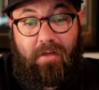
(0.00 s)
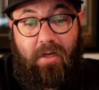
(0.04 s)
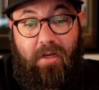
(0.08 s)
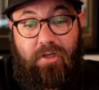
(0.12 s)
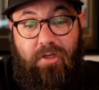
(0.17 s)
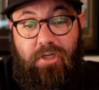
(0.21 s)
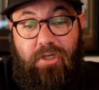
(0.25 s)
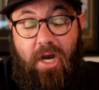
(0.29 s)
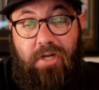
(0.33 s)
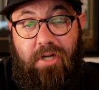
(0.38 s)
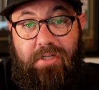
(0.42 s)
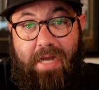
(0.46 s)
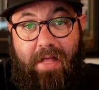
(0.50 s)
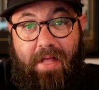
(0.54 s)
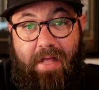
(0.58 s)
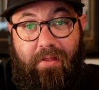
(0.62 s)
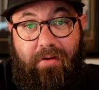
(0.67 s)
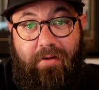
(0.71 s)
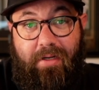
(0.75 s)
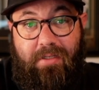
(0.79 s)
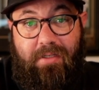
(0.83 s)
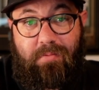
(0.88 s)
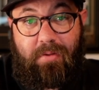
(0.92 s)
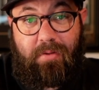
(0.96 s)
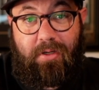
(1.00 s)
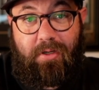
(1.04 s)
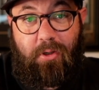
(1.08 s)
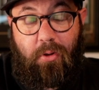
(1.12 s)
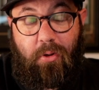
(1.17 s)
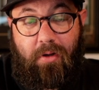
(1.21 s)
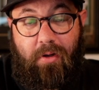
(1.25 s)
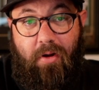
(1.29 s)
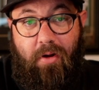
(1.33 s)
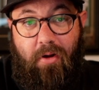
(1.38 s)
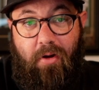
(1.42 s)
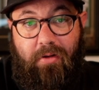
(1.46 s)
Josh Allen has been doing
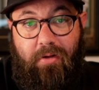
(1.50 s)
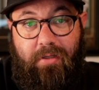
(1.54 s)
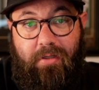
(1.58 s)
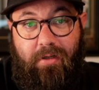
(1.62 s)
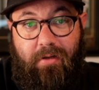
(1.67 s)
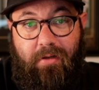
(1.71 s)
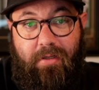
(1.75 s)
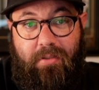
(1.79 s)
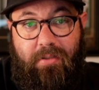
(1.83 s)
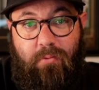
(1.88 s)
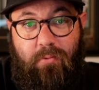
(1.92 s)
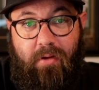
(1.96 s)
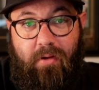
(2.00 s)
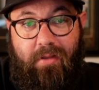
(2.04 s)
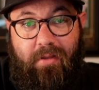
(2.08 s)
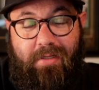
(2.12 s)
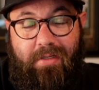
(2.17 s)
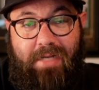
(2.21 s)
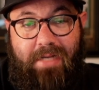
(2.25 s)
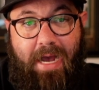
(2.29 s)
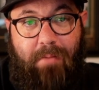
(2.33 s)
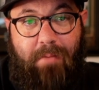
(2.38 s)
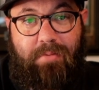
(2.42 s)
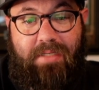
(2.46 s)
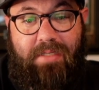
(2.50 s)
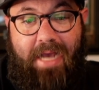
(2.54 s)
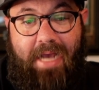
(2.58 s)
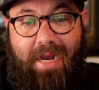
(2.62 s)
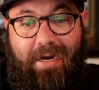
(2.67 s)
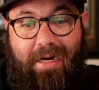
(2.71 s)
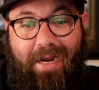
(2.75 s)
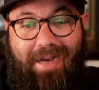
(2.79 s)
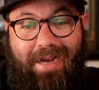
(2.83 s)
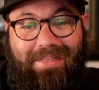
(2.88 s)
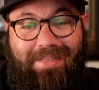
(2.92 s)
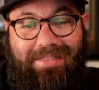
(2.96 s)
it all year. He's one of the top sack
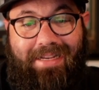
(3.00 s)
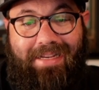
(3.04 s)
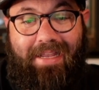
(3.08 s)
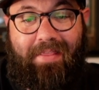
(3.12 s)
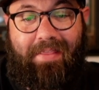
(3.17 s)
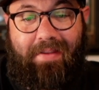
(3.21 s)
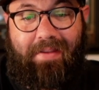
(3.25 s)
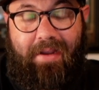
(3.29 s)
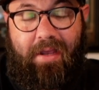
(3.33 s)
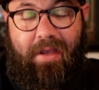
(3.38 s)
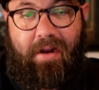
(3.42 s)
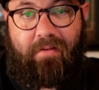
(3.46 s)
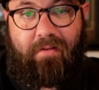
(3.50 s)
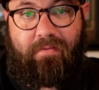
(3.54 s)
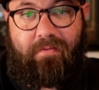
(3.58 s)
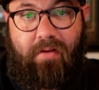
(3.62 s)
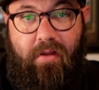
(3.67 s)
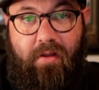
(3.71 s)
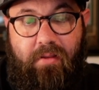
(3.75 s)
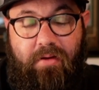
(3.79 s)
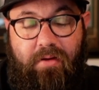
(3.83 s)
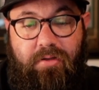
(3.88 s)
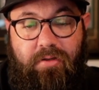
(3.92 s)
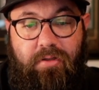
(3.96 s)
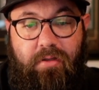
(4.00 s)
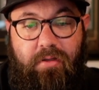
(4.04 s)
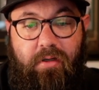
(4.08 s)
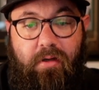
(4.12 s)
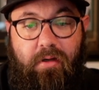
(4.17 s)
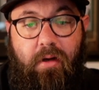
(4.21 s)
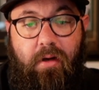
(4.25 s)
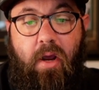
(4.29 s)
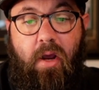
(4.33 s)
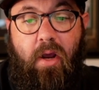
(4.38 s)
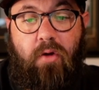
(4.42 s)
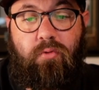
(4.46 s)
guys in the NFL this year.
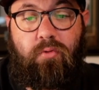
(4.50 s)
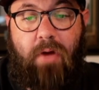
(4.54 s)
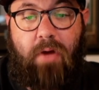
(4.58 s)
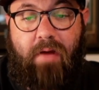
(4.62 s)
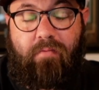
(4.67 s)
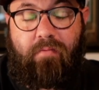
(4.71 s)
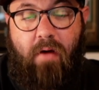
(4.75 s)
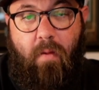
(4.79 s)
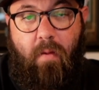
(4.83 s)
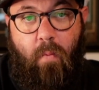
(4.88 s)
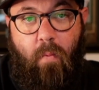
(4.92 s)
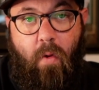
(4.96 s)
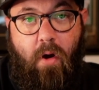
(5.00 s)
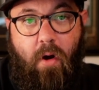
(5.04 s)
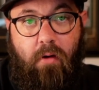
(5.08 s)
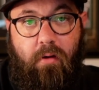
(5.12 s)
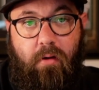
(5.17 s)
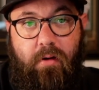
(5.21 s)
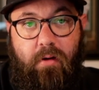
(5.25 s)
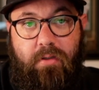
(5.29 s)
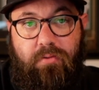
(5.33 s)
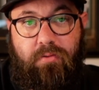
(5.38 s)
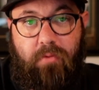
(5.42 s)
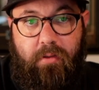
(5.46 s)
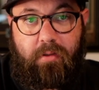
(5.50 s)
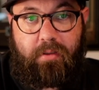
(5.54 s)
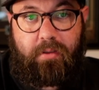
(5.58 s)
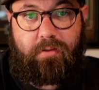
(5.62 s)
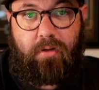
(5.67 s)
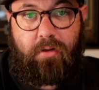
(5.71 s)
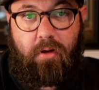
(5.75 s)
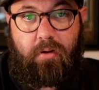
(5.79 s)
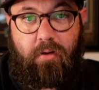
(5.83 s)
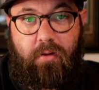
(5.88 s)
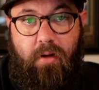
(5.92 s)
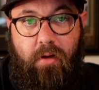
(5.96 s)
Travon Walker has really
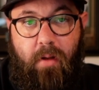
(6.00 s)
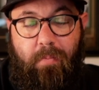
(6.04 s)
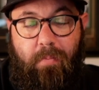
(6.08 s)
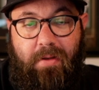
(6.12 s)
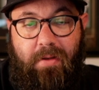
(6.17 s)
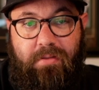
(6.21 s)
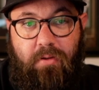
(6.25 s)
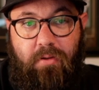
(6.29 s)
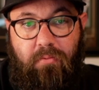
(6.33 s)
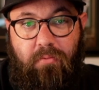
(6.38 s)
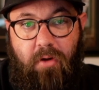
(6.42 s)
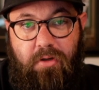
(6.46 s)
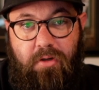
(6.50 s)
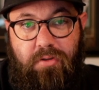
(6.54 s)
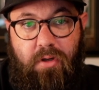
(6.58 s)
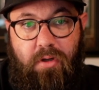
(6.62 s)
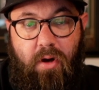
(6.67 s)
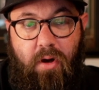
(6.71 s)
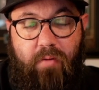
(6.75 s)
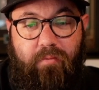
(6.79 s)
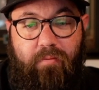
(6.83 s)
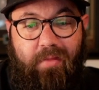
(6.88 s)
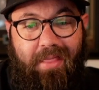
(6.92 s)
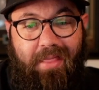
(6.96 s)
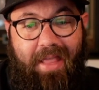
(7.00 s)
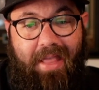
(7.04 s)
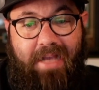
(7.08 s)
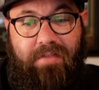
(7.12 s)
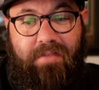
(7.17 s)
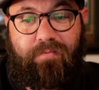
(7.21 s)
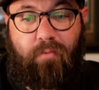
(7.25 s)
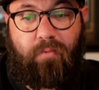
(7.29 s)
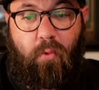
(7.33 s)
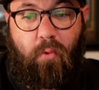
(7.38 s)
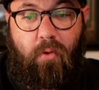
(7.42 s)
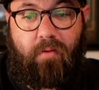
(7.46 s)
turned it up as a rusher over the last
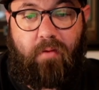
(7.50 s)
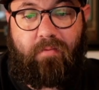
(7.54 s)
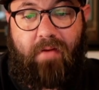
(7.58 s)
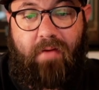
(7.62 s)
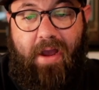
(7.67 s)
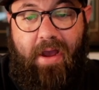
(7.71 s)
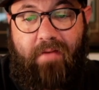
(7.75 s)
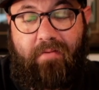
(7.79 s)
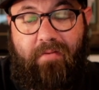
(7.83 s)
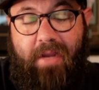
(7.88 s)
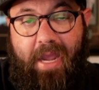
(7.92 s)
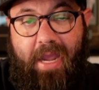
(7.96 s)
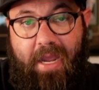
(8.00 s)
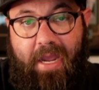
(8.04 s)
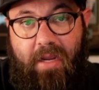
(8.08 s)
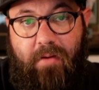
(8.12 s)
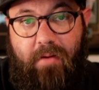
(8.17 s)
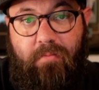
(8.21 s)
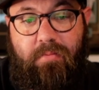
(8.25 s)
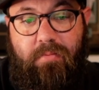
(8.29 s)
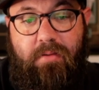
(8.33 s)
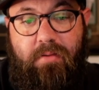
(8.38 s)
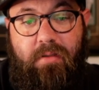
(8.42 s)
four or five games.